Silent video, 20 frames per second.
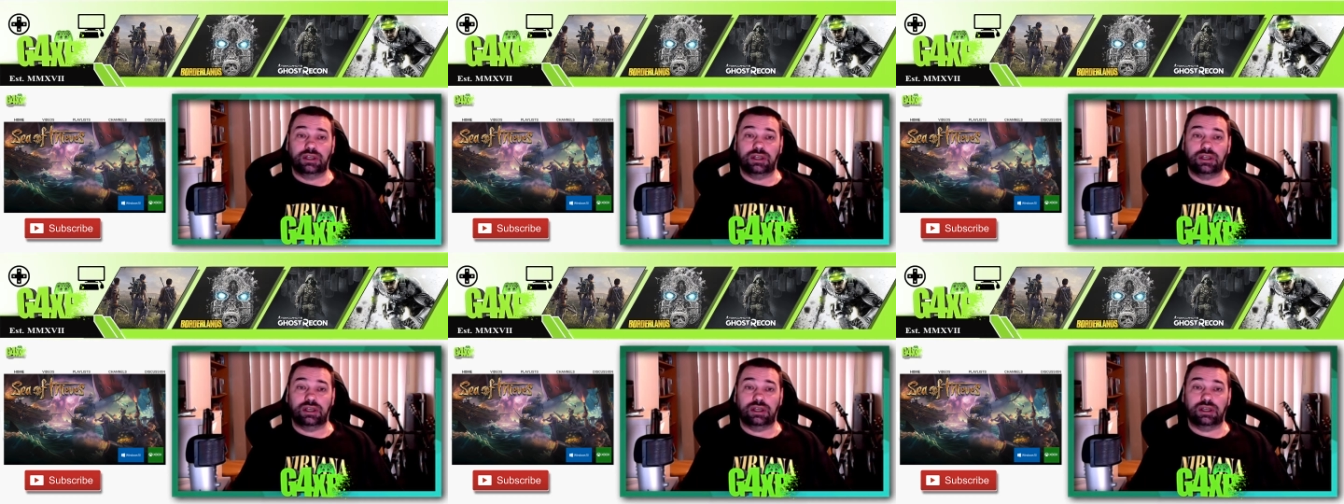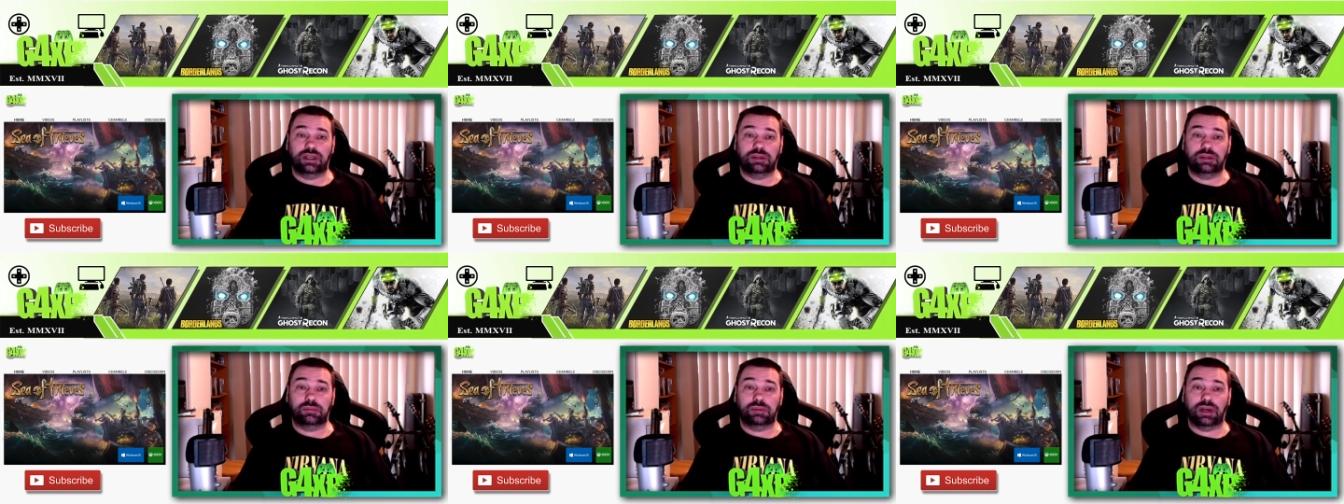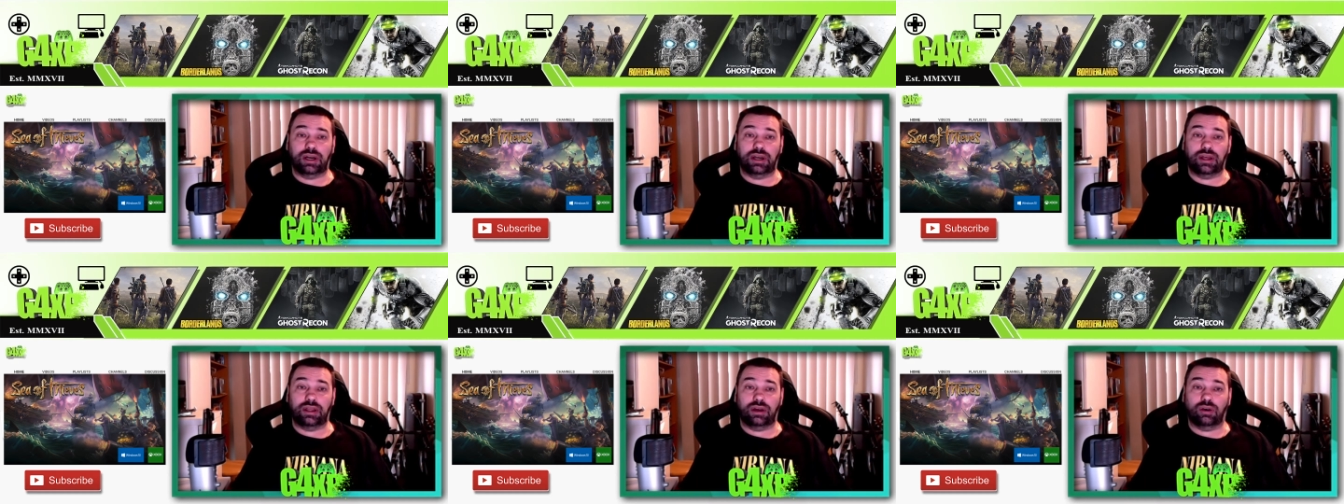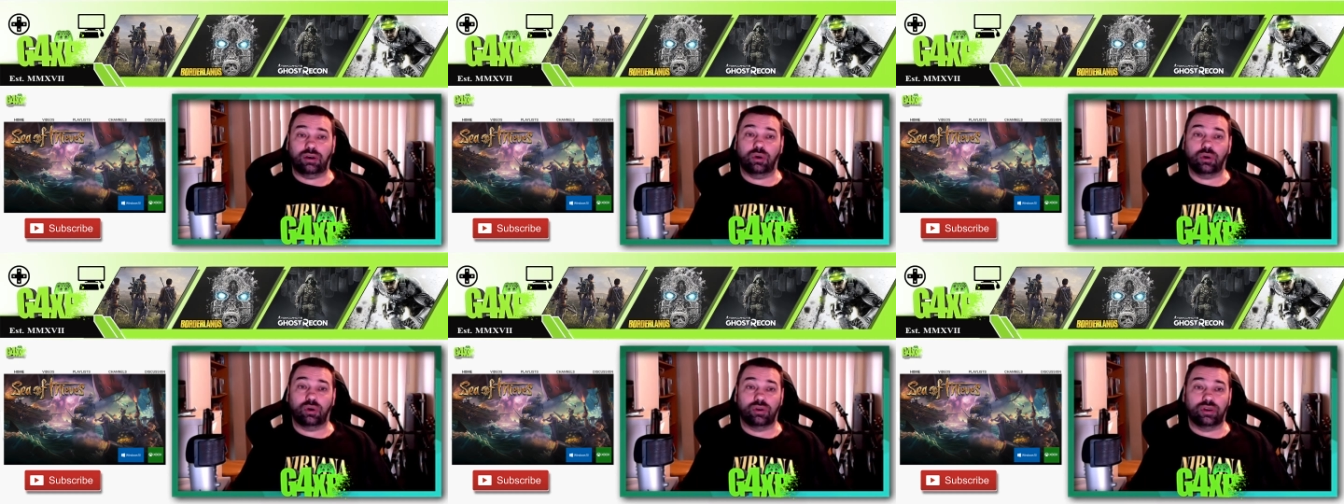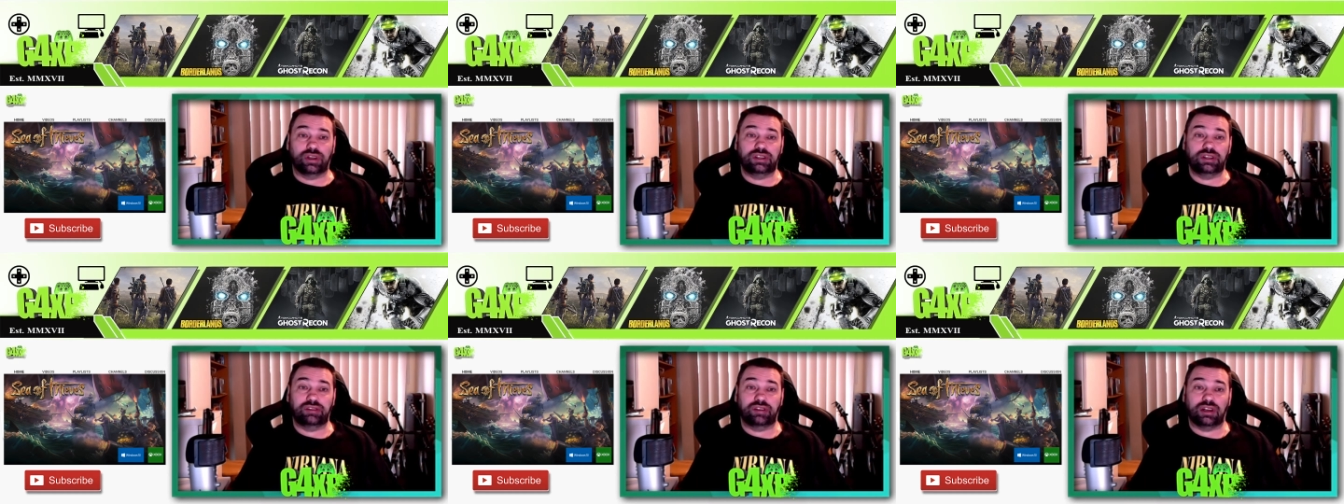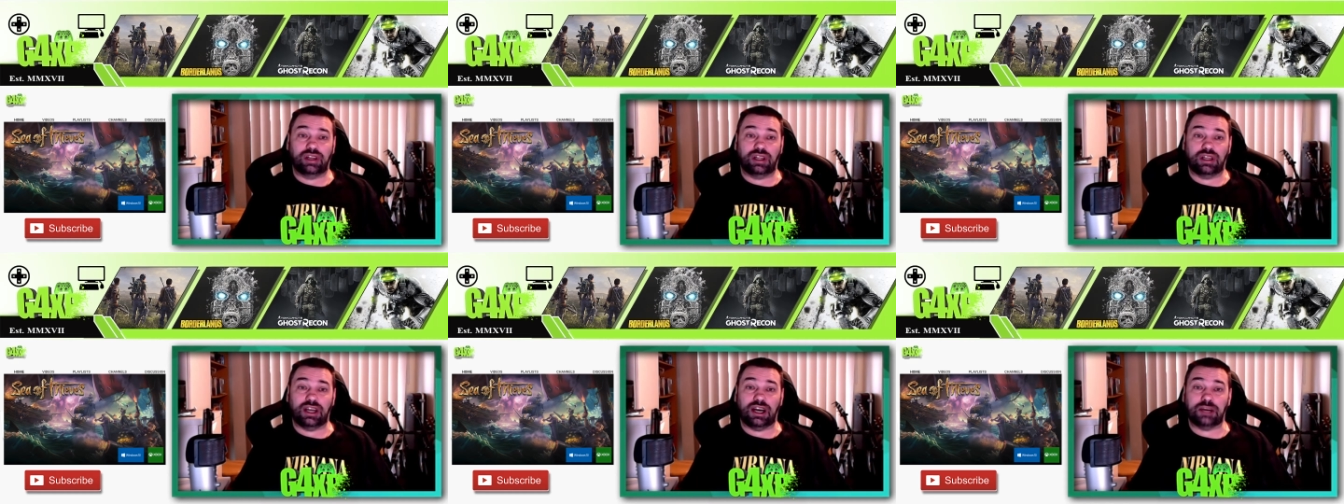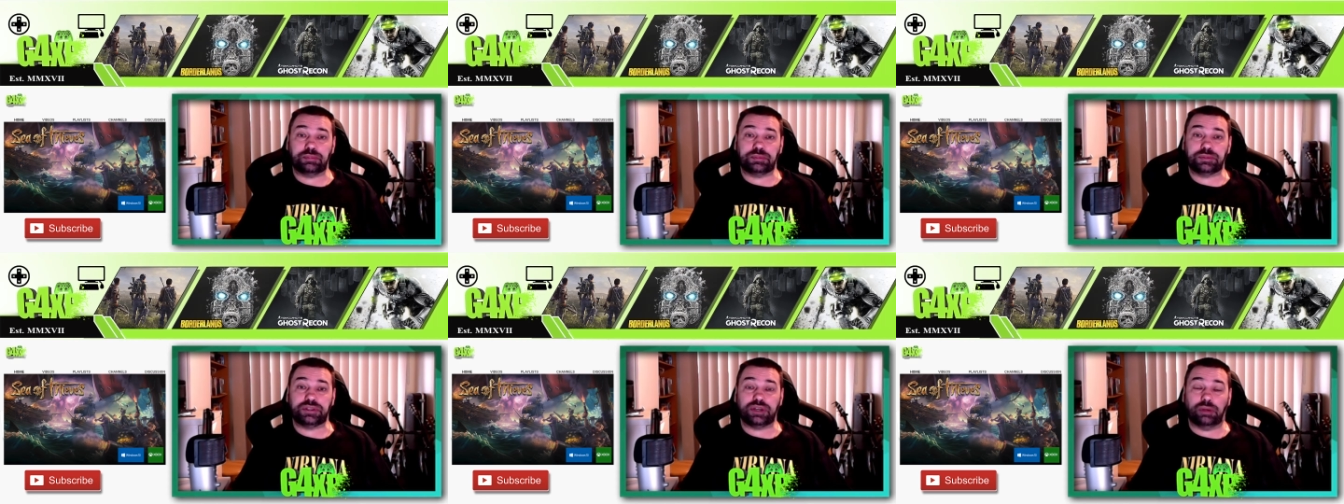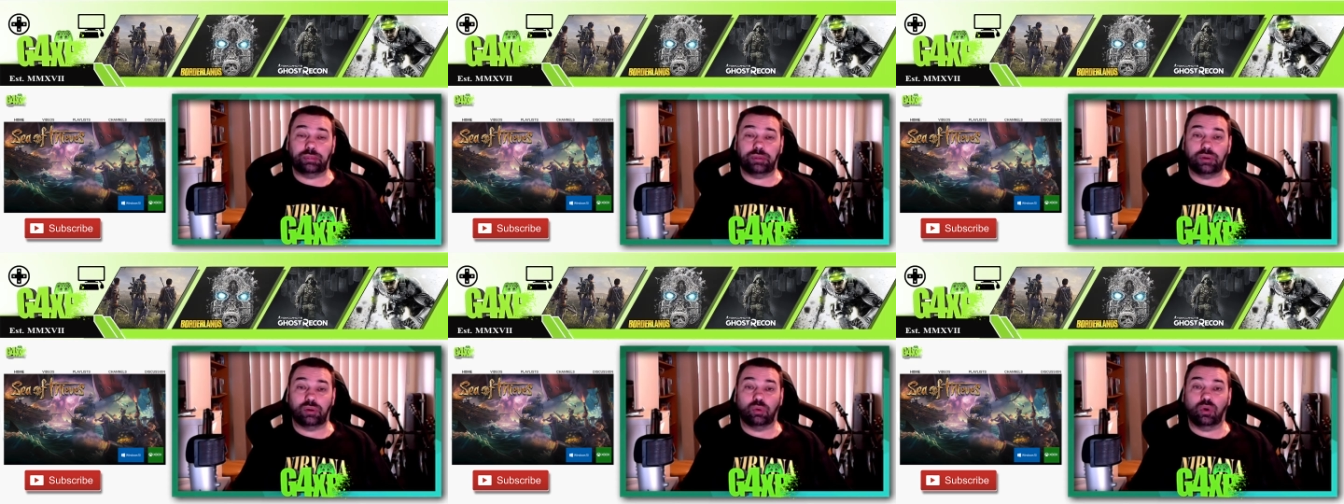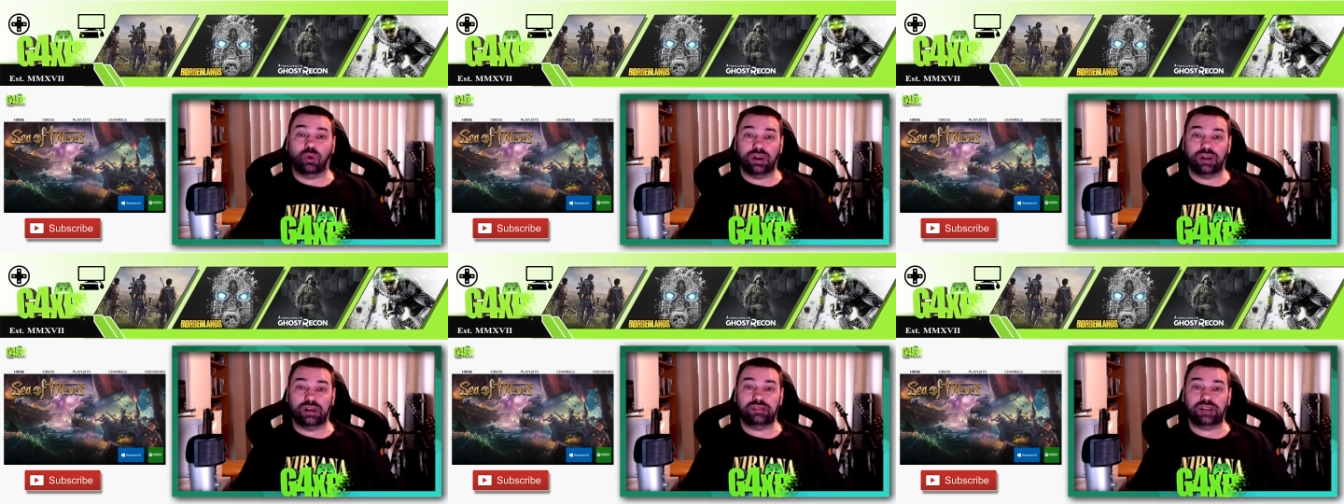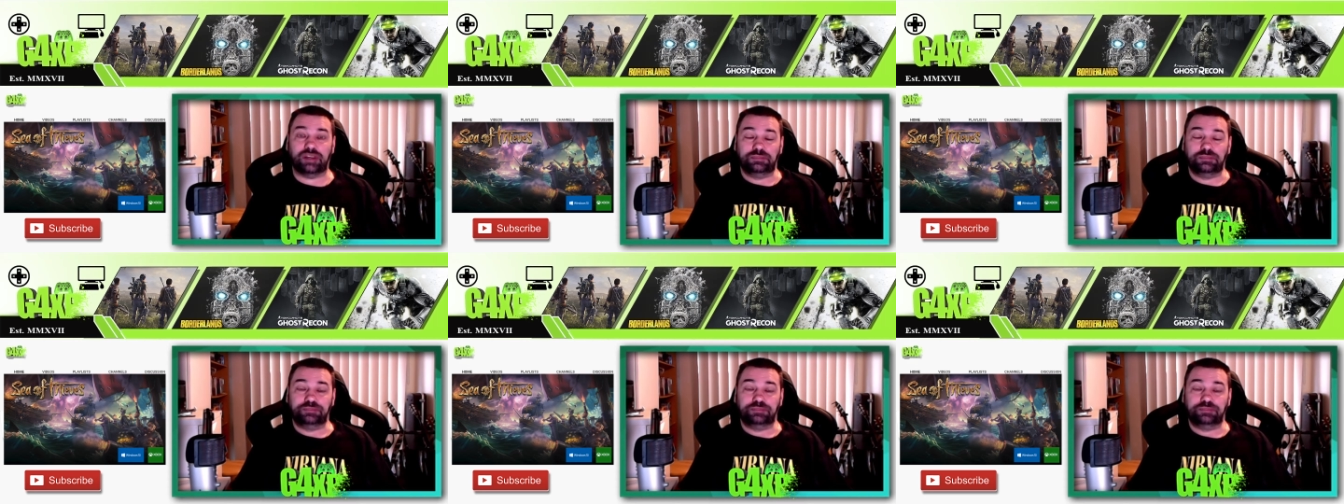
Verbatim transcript: um, or even a laptop or whatever